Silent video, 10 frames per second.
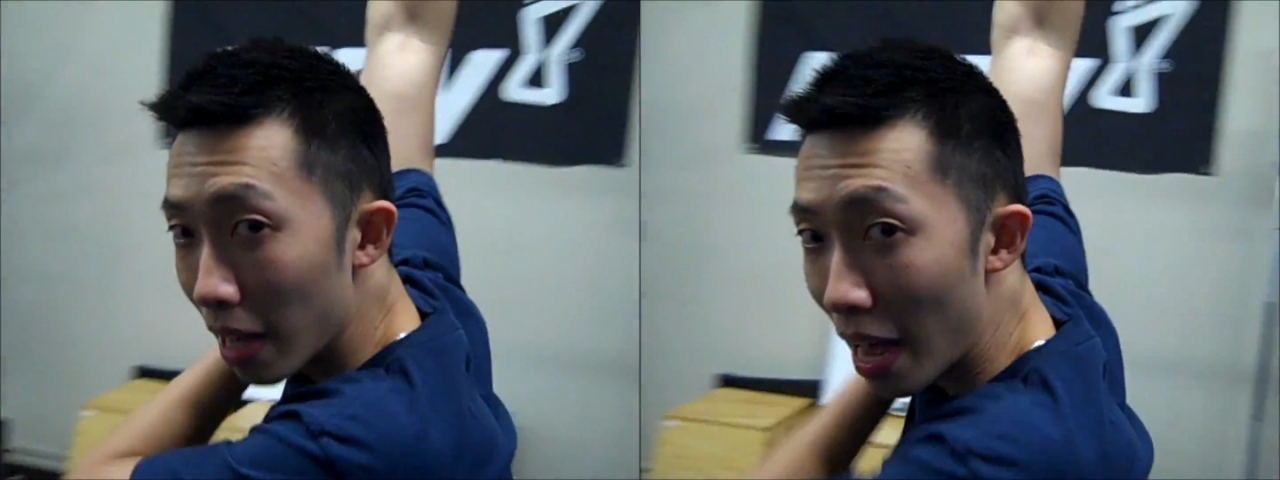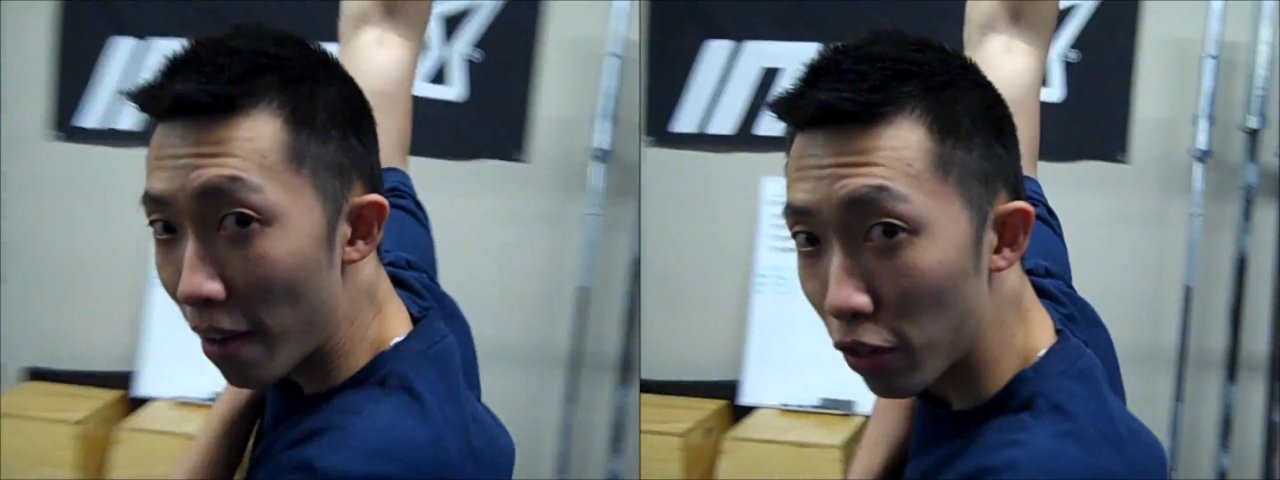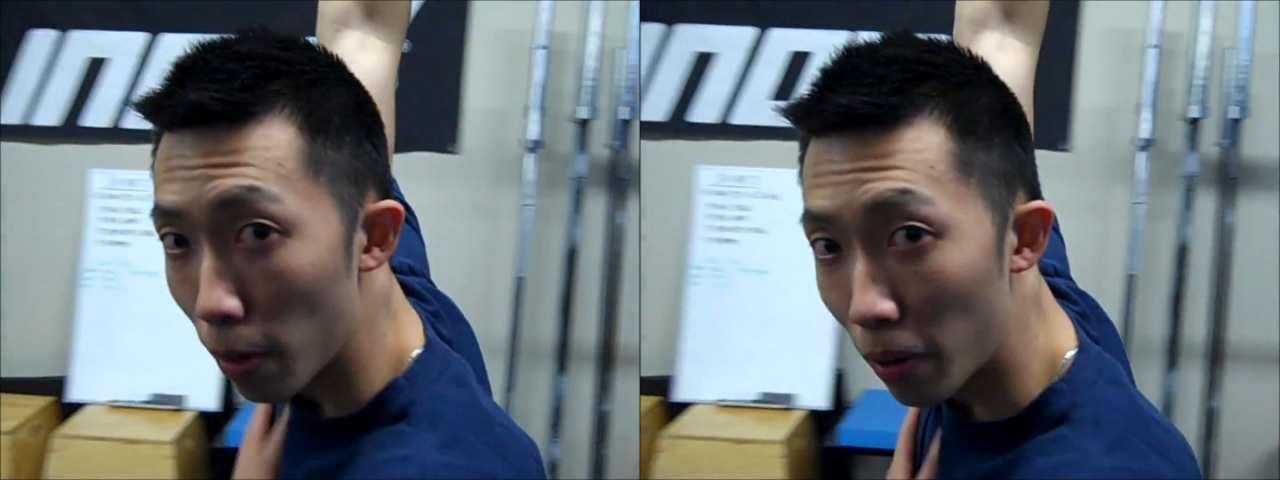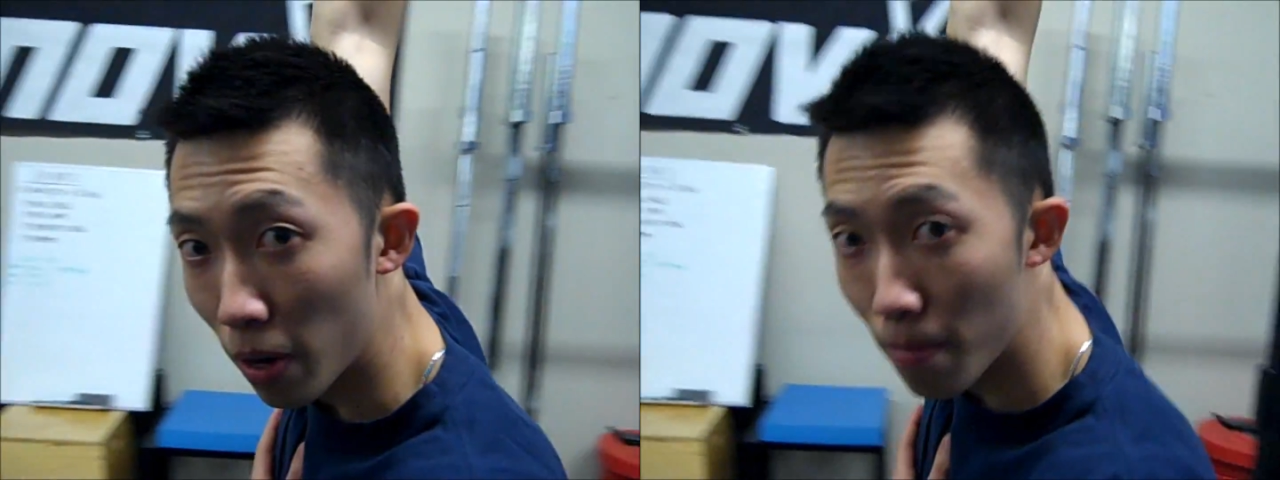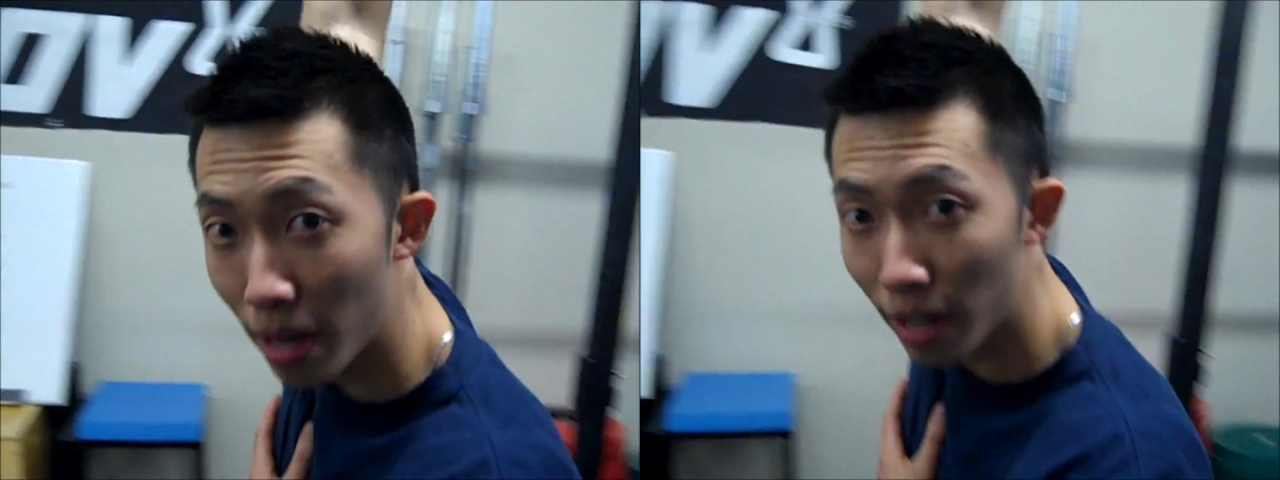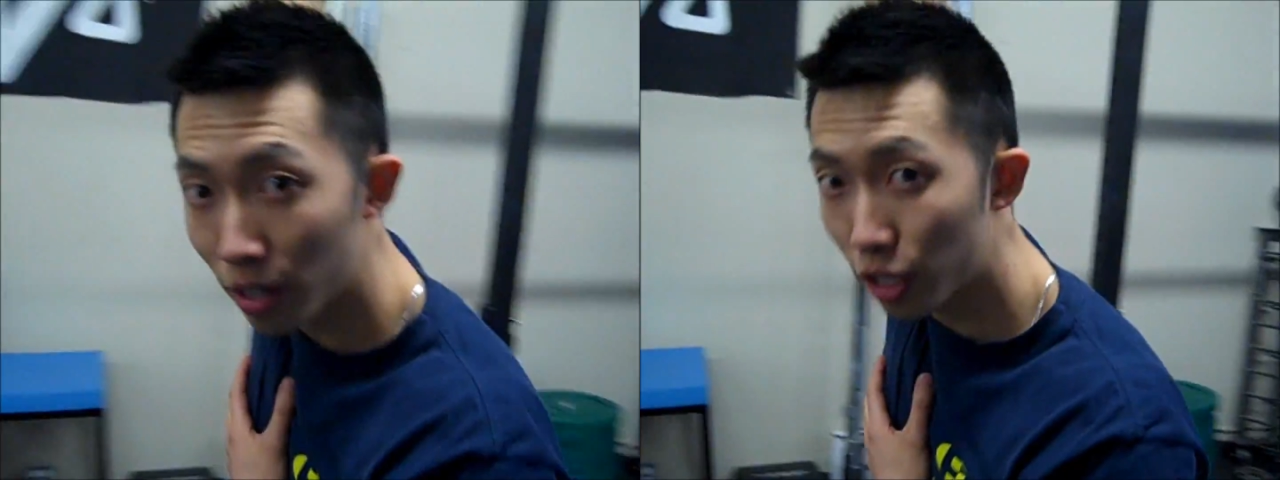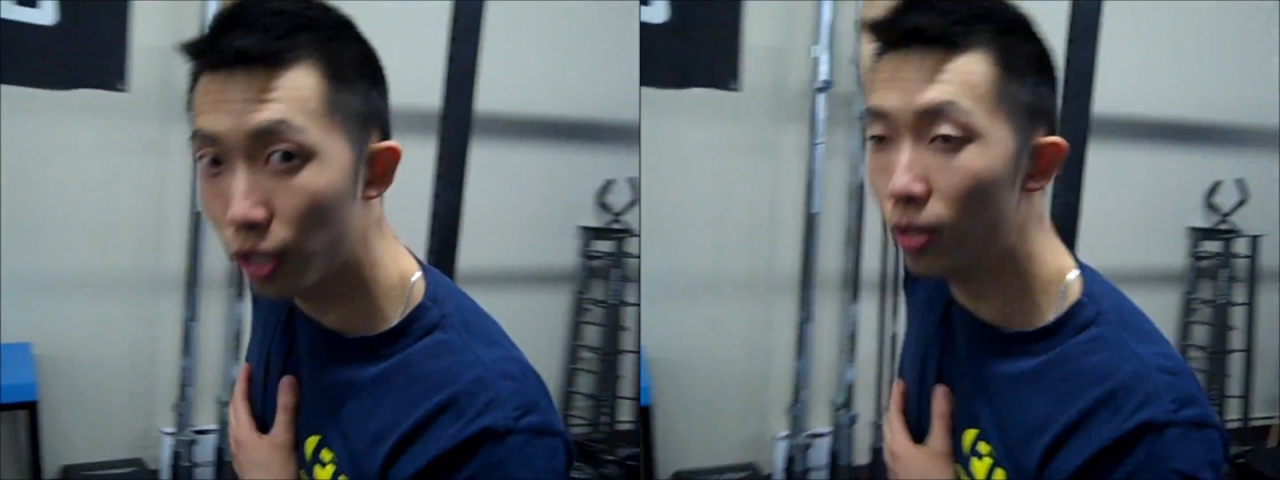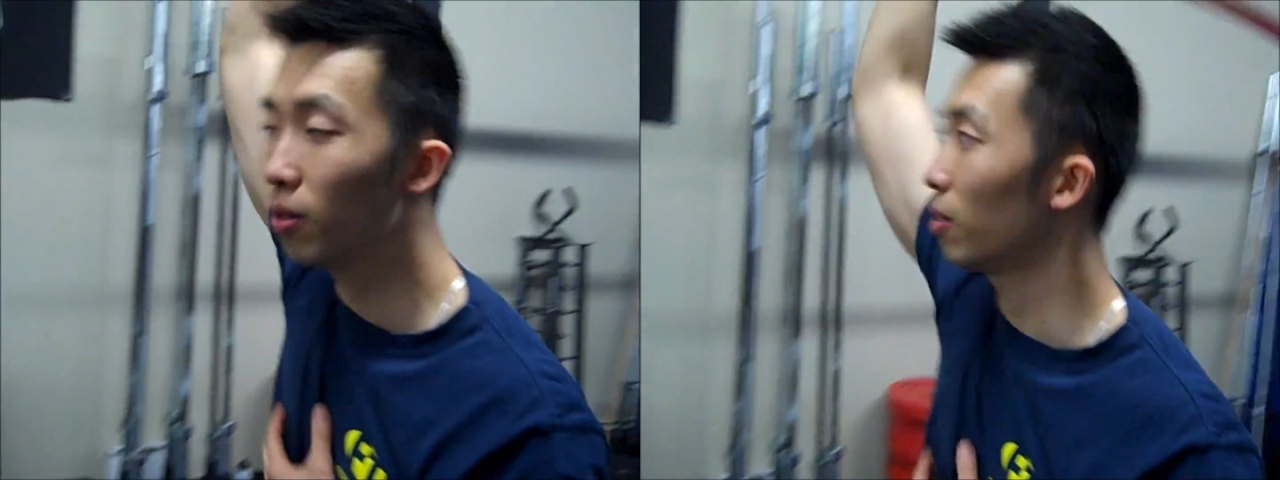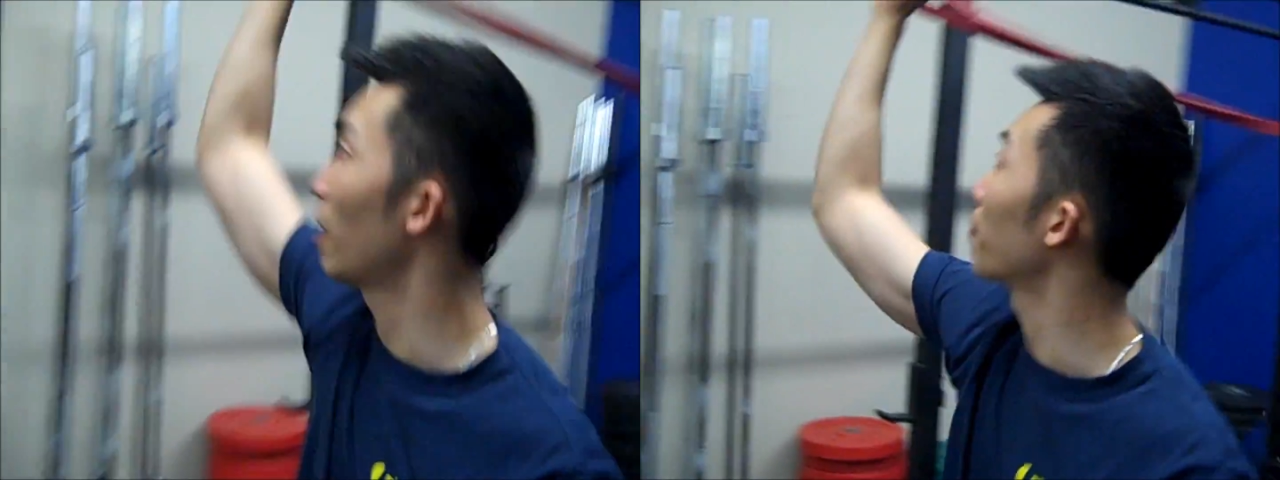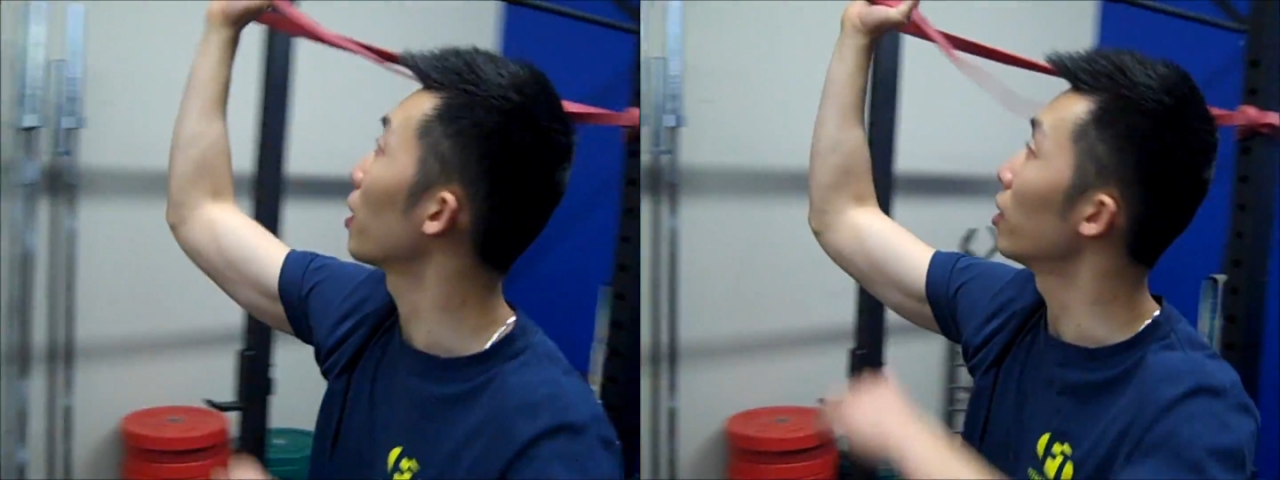After about a minute or two,
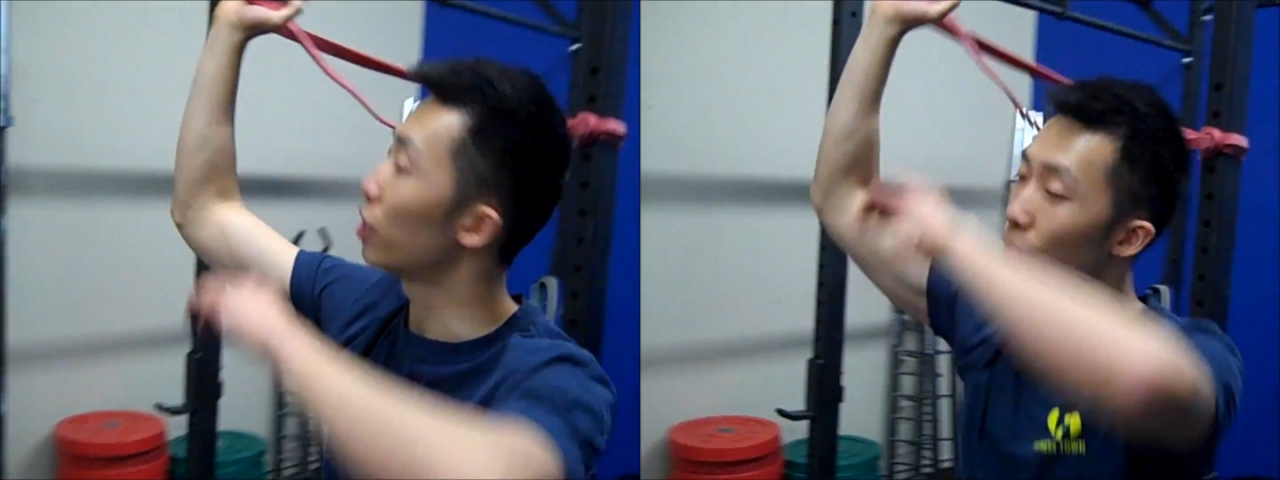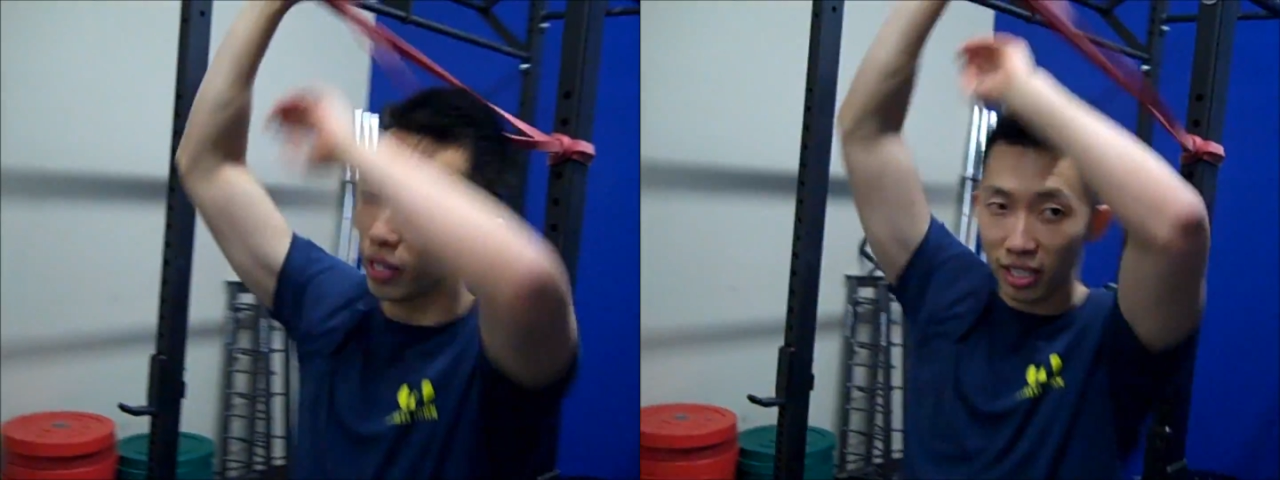I'm going to do the